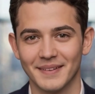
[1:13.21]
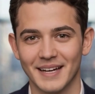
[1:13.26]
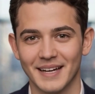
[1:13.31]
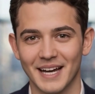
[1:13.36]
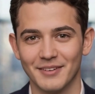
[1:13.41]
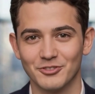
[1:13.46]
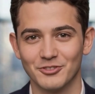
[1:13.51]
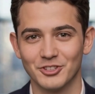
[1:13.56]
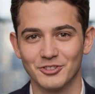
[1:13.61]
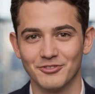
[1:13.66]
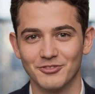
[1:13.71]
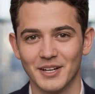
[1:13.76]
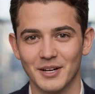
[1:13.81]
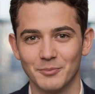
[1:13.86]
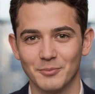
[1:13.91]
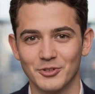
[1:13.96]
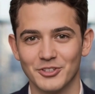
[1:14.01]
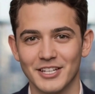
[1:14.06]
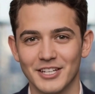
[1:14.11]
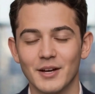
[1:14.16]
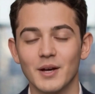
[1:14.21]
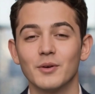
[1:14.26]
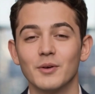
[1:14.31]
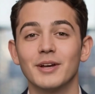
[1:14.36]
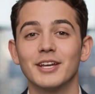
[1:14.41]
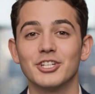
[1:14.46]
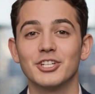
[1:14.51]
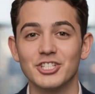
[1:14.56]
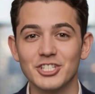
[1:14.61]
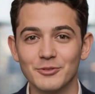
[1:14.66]
After developers had
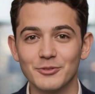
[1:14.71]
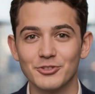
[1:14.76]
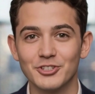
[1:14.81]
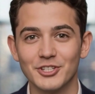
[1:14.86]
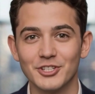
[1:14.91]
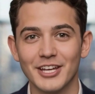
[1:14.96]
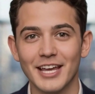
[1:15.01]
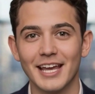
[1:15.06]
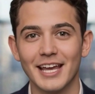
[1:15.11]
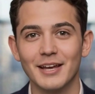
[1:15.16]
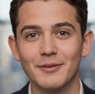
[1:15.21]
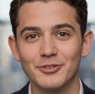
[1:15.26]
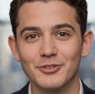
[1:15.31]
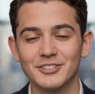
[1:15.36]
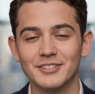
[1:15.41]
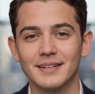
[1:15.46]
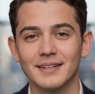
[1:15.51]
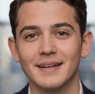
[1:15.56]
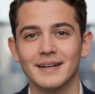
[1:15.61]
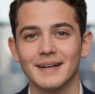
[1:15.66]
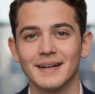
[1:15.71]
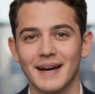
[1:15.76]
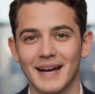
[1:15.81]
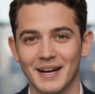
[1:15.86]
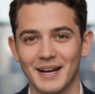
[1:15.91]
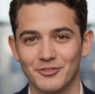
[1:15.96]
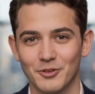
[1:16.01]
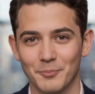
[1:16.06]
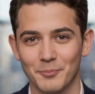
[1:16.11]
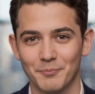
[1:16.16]
already shipped their games,
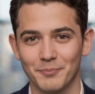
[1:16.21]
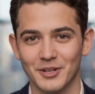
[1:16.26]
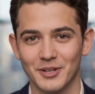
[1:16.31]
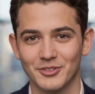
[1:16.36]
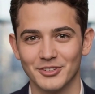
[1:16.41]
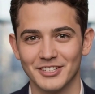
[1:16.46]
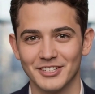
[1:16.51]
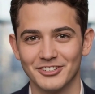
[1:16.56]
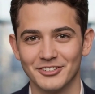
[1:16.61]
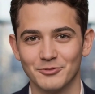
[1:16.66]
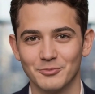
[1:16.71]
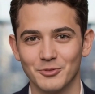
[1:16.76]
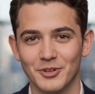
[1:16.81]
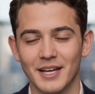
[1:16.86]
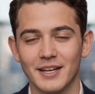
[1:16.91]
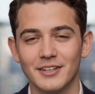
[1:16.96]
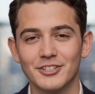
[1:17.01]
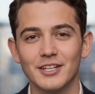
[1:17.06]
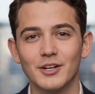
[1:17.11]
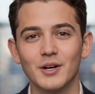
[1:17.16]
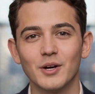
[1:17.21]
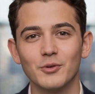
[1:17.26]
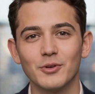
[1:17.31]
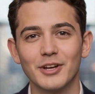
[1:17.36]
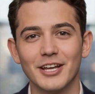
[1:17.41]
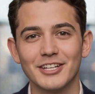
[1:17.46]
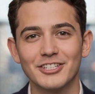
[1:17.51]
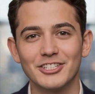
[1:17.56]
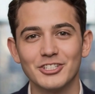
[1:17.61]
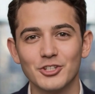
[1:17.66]
after millions of players had
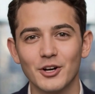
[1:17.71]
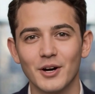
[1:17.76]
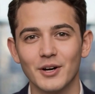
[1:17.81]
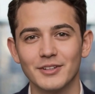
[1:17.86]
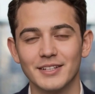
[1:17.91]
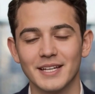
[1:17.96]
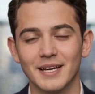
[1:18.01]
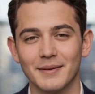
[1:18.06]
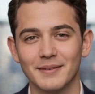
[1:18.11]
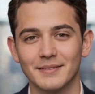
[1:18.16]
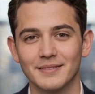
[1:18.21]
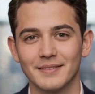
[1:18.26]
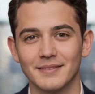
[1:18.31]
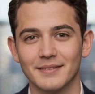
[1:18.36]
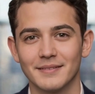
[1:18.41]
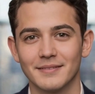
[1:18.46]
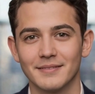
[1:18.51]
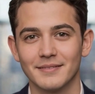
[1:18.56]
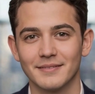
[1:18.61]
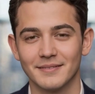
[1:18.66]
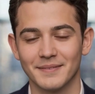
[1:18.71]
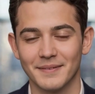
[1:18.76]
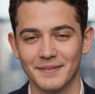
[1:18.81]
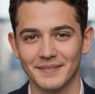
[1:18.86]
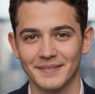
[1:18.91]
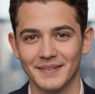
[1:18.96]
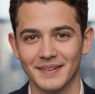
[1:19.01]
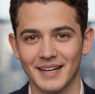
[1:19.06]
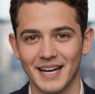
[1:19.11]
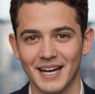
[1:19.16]
already installed them,
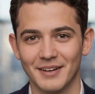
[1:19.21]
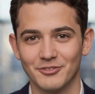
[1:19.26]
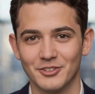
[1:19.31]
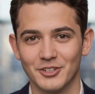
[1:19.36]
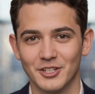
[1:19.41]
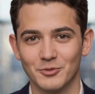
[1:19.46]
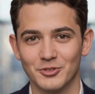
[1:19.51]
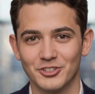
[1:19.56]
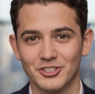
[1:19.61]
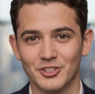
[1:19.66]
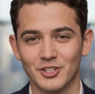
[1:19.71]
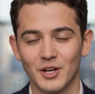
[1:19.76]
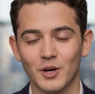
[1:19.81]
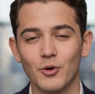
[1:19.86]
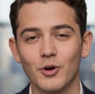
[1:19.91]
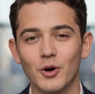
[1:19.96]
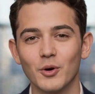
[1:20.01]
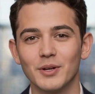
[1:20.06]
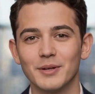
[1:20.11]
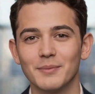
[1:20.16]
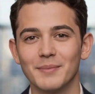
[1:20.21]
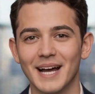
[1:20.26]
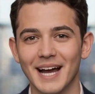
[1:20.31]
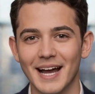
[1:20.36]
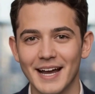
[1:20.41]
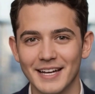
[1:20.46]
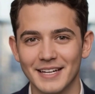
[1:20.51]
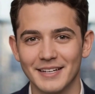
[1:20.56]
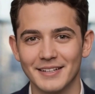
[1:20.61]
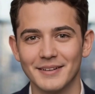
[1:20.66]
after there was no going
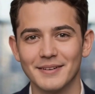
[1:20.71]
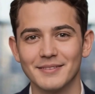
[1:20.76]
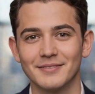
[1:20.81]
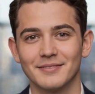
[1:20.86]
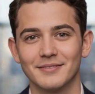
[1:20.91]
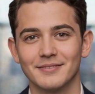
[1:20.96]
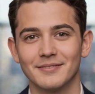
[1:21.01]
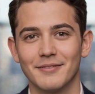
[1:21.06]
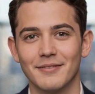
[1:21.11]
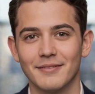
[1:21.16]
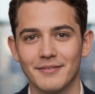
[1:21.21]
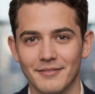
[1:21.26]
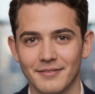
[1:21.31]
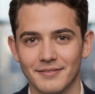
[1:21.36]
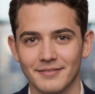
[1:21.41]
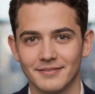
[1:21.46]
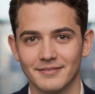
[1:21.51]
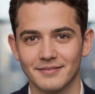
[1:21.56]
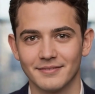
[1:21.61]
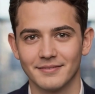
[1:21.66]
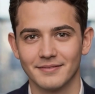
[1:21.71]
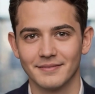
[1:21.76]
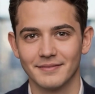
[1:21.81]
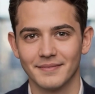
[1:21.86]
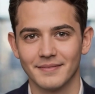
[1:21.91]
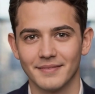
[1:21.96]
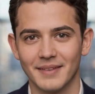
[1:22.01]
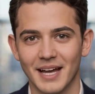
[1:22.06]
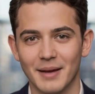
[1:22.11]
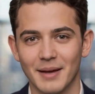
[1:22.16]
back.
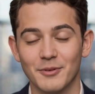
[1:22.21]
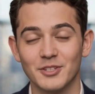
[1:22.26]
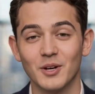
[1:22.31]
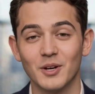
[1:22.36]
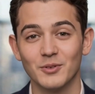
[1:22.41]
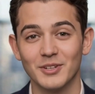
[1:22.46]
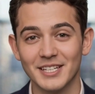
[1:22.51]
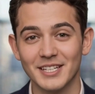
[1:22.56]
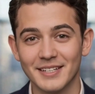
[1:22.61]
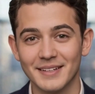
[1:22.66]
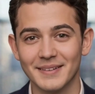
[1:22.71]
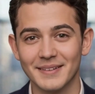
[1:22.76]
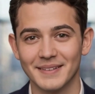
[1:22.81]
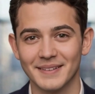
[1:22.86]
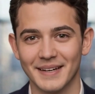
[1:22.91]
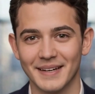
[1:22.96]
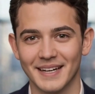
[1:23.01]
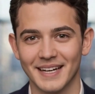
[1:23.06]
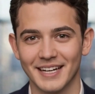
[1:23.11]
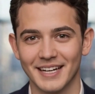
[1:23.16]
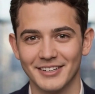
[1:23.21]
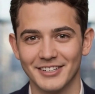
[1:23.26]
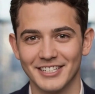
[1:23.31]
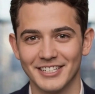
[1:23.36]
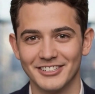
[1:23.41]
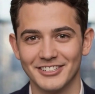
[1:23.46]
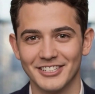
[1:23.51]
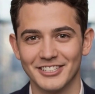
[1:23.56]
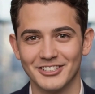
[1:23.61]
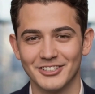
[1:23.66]
I'm Tony, and
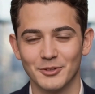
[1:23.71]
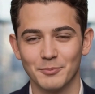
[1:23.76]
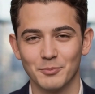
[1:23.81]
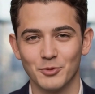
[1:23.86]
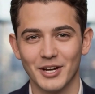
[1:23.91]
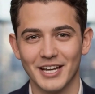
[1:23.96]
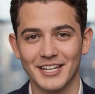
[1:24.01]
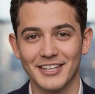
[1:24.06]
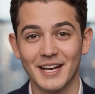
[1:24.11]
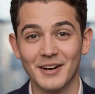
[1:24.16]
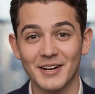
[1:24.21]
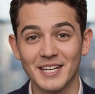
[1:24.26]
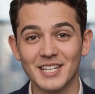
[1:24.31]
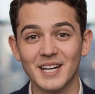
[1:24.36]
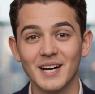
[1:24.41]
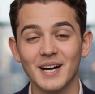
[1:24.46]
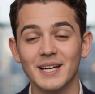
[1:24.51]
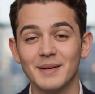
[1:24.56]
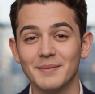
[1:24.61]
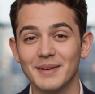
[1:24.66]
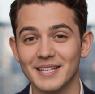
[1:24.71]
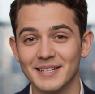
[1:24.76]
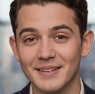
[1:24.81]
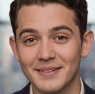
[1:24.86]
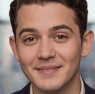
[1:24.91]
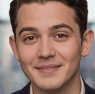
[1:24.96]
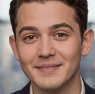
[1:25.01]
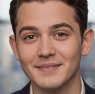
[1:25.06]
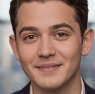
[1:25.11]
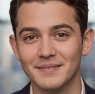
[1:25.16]
this is the Breakdown Economy,
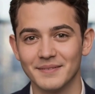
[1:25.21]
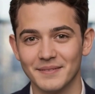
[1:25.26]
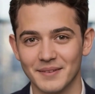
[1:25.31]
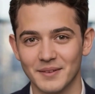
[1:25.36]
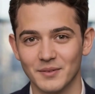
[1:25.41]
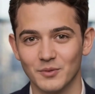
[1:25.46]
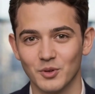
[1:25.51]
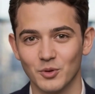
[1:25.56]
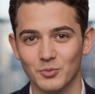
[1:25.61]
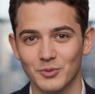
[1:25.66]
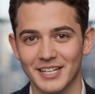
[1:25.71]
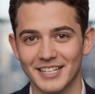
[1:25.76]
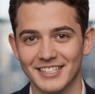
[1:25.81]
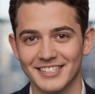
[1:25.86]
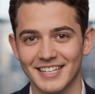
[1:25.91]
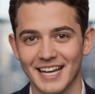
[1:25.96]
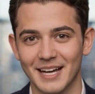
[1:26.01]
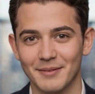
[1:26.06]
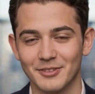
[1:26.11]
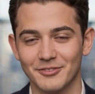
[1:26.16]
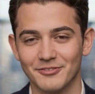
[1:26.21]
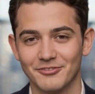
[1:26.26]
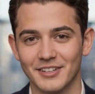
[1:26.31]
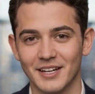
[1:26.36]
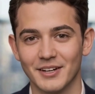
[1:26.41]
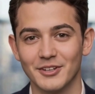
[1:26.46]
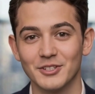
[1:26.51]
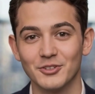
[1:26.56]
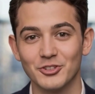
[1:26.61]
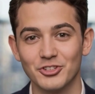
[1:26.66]
where we examine
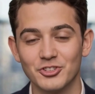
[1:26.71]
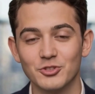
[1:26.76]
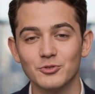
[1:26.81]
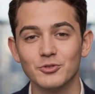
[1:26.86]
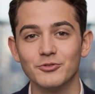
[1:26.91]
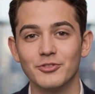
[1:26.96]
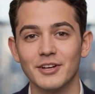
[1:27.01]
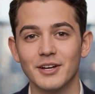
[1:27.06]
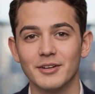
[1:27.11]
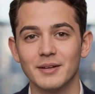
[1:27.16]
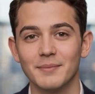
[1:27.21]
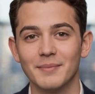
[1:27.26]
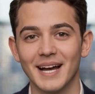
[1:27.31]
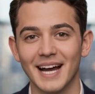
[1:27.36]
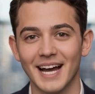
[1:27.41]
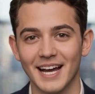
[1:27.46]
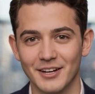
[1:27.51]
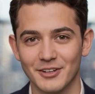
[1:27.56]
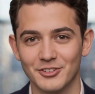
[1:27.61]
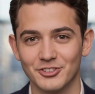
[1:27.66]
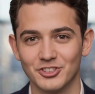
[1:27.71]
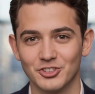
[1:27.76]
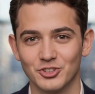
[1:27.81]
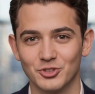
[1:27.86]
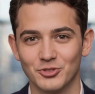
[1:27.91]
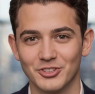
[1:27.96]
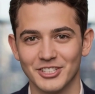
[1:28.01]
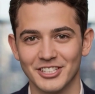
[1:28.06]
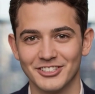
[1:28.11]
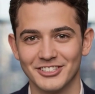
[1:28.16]
failures to reveal the patterns
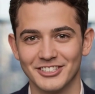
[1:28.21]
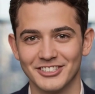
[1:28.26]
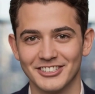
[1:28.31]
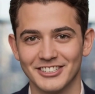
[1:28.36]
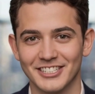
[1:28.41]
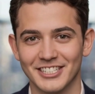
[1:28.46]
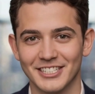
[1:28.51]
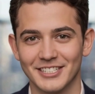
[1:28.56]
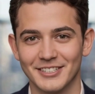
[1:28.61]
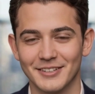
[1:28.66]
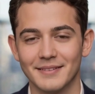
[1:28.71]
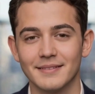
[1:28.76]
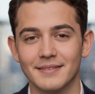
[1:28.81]
you need to see.